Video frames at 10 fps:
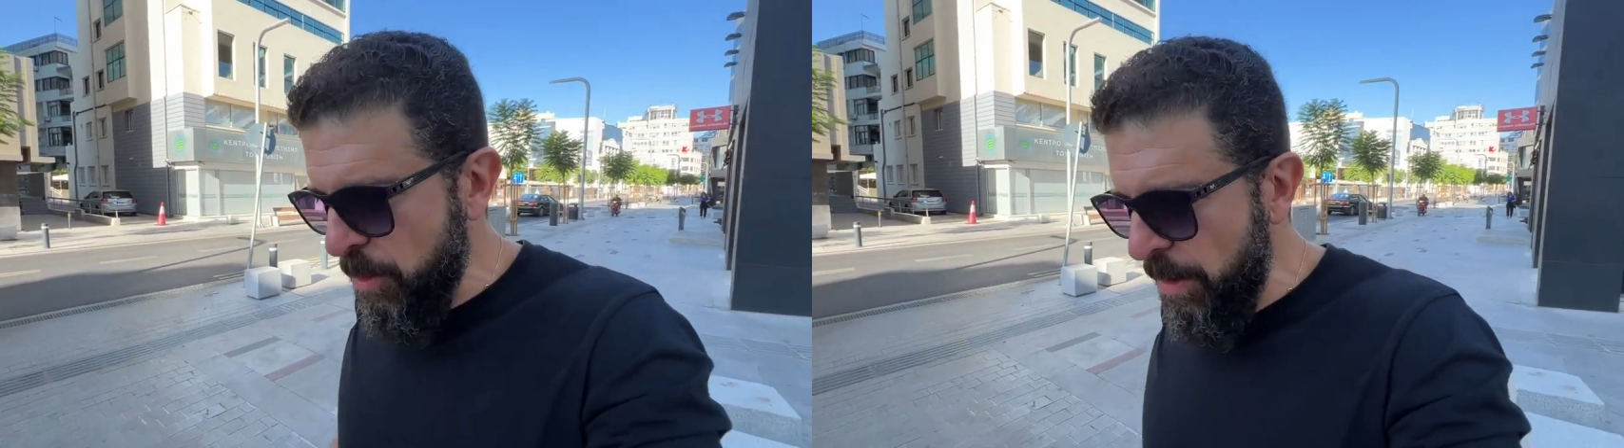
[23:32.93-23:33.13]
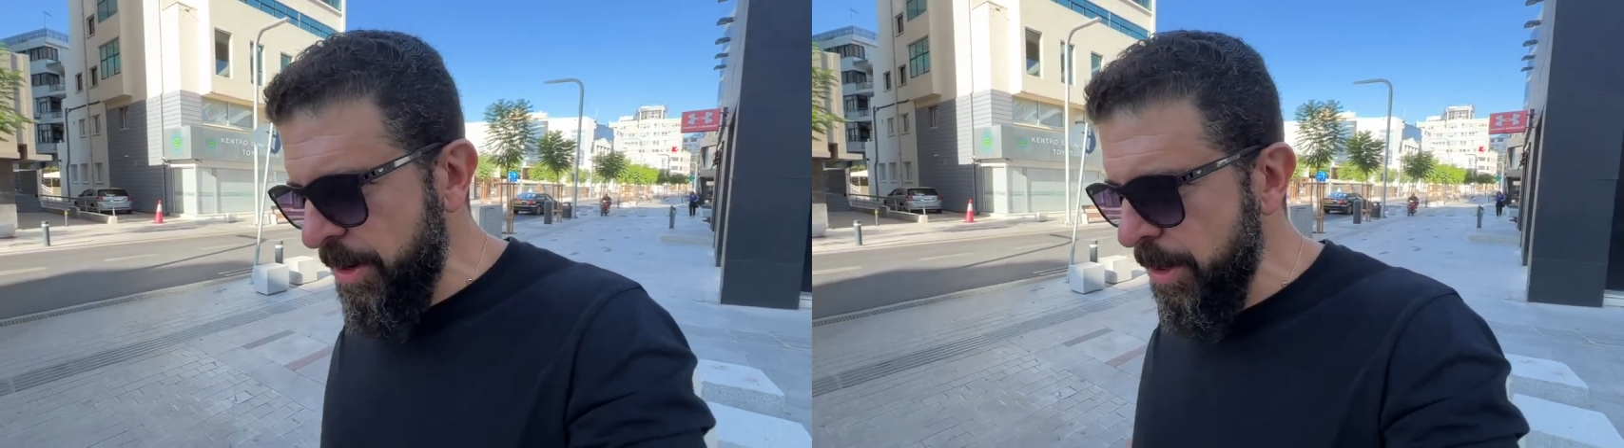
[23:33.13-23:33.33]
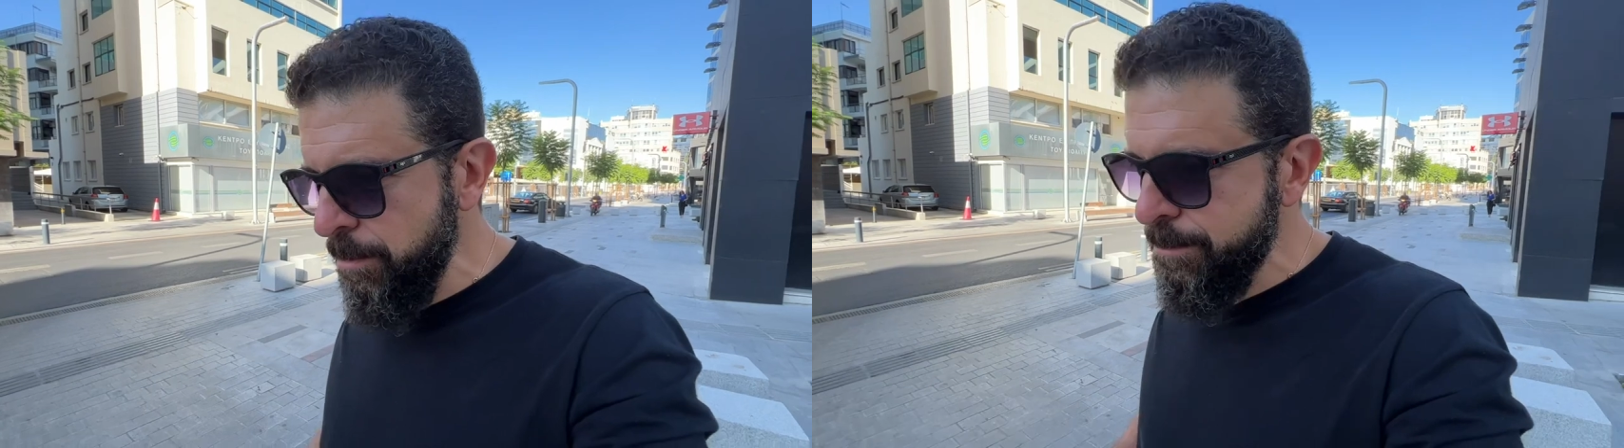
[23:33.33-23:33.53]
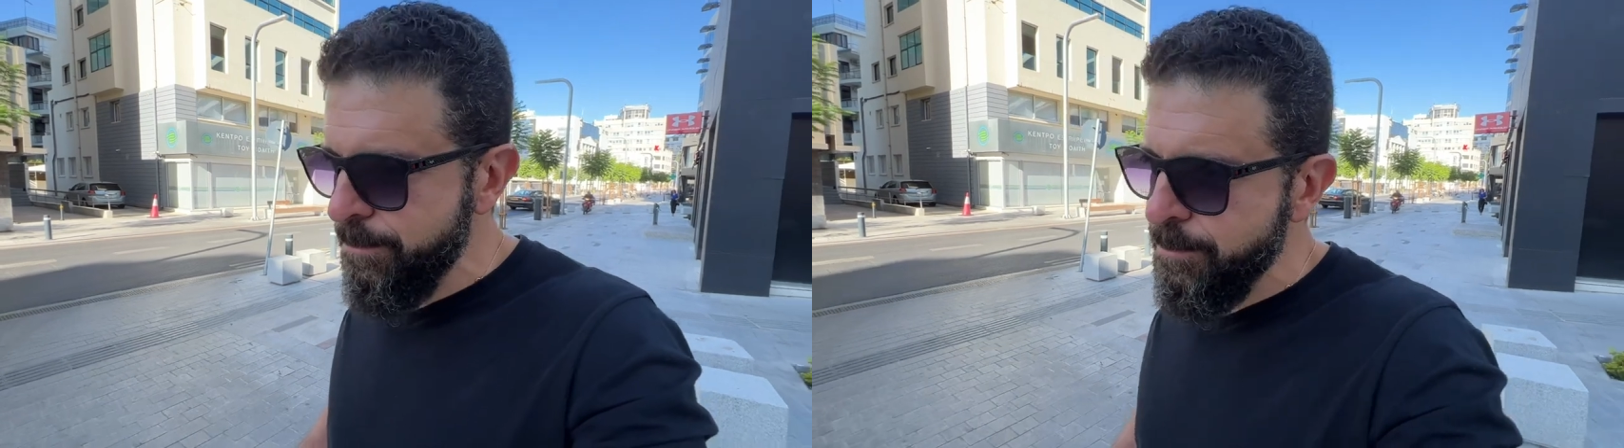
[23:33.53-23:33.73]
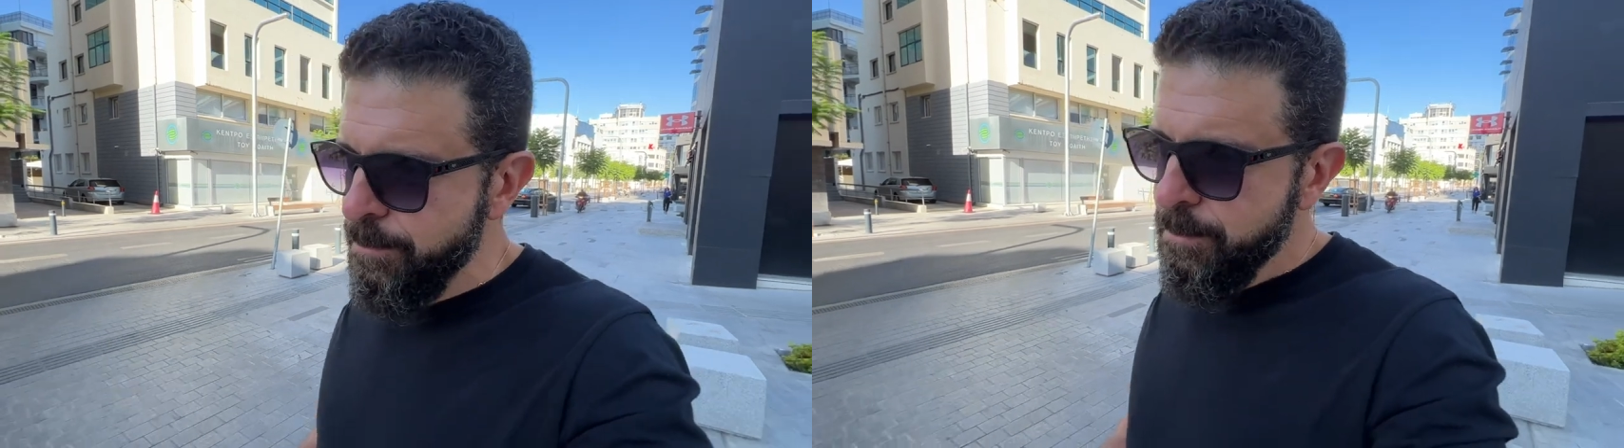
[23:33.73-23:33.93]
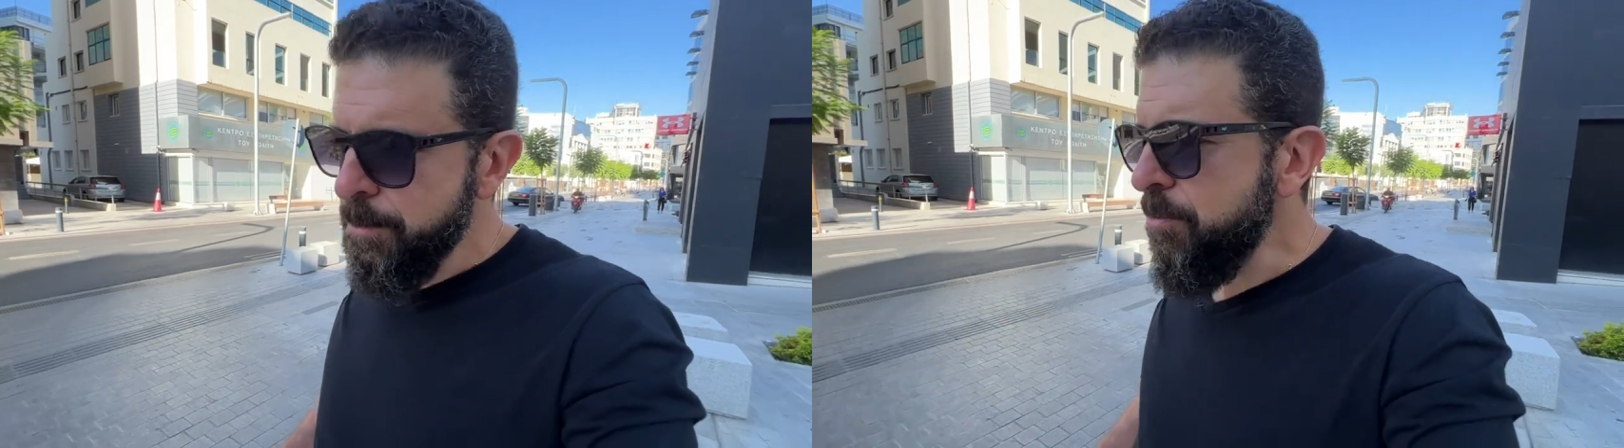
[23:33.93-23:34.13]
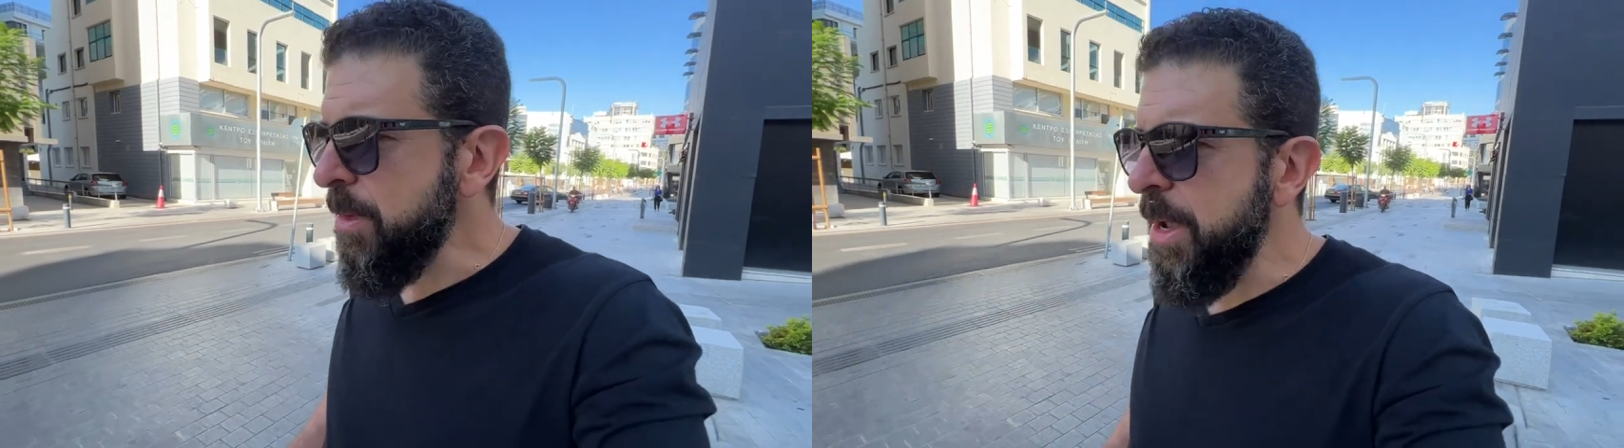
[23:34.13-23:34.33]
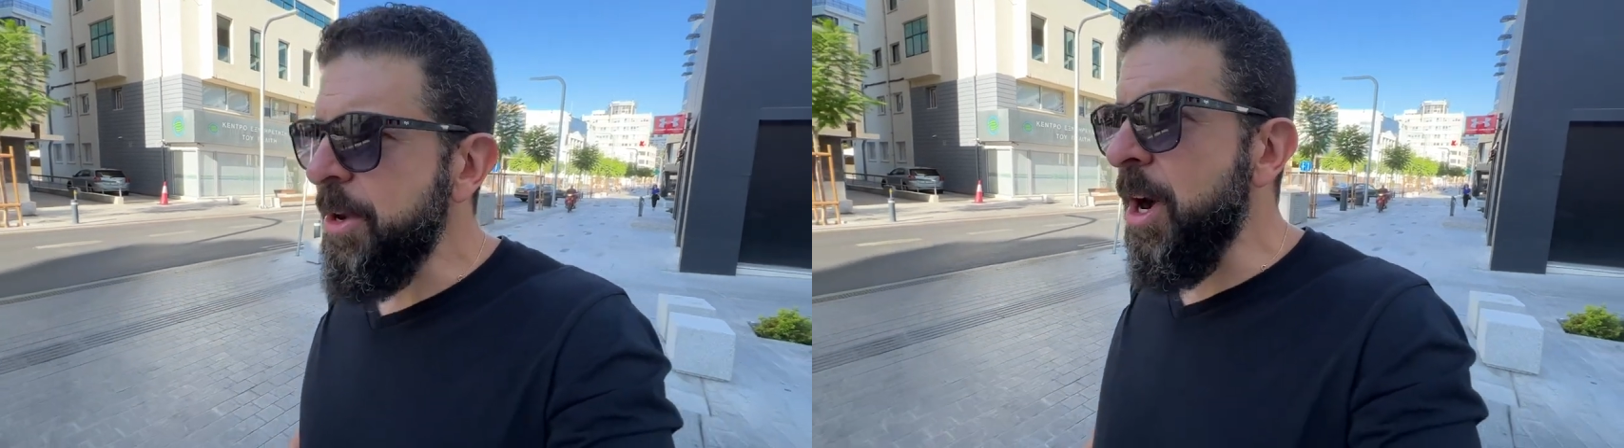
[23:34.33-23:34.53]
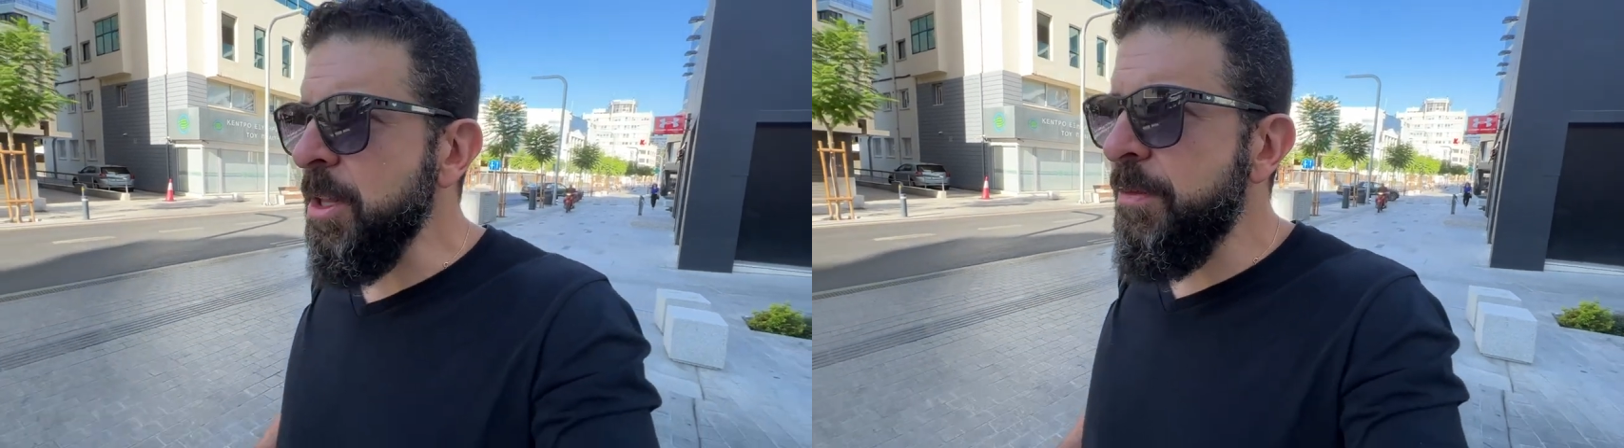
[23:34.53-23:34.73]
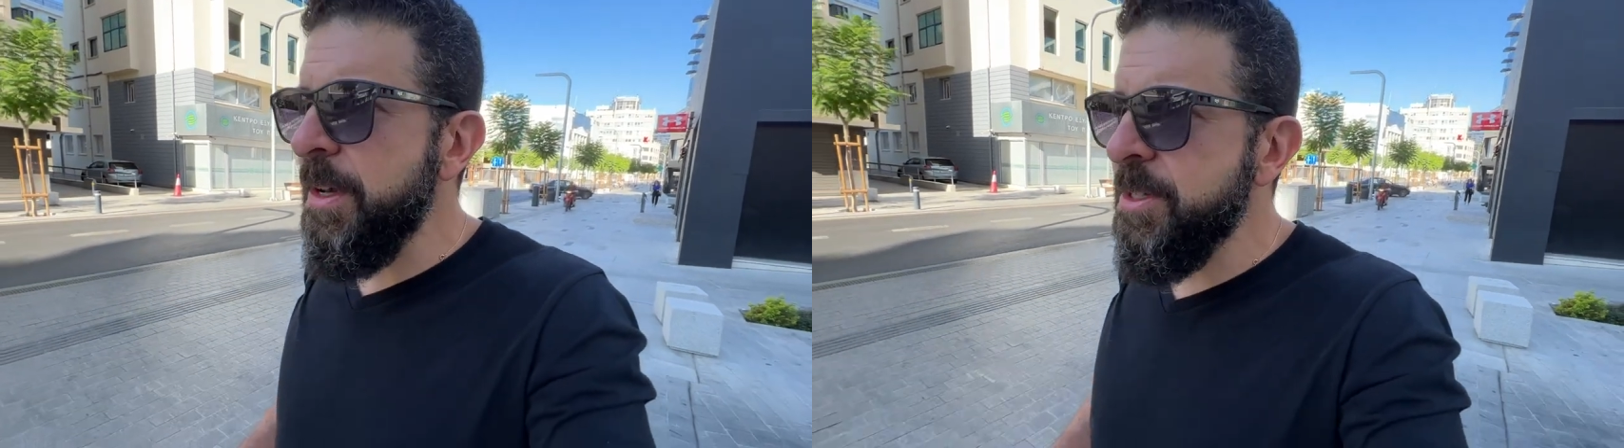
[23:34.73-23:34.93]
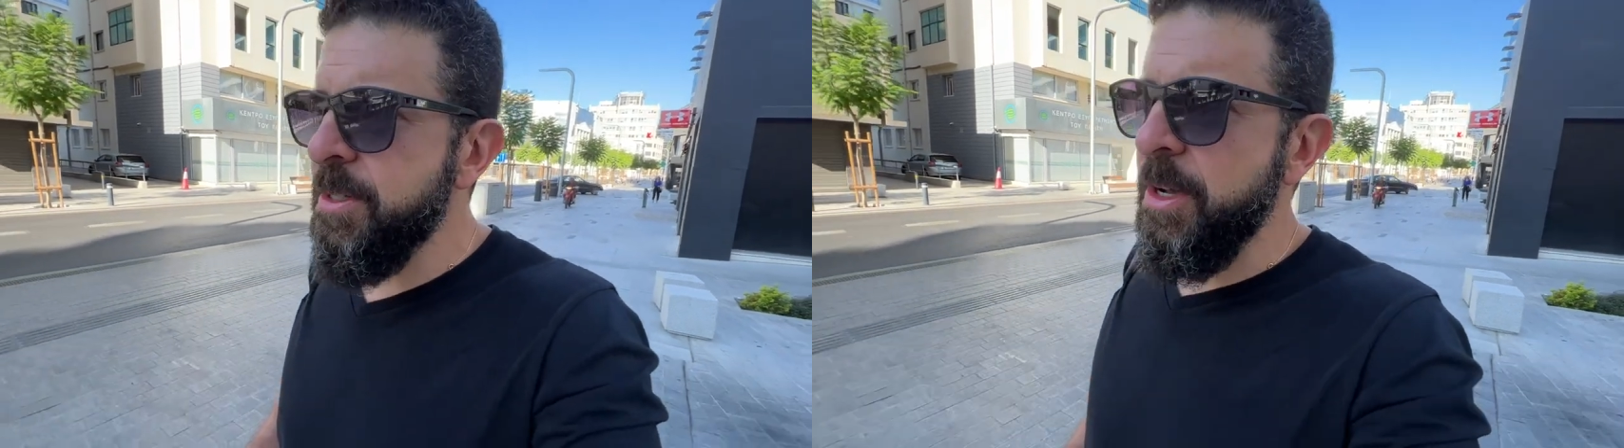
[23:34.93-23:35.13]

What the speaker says: winner in all of this.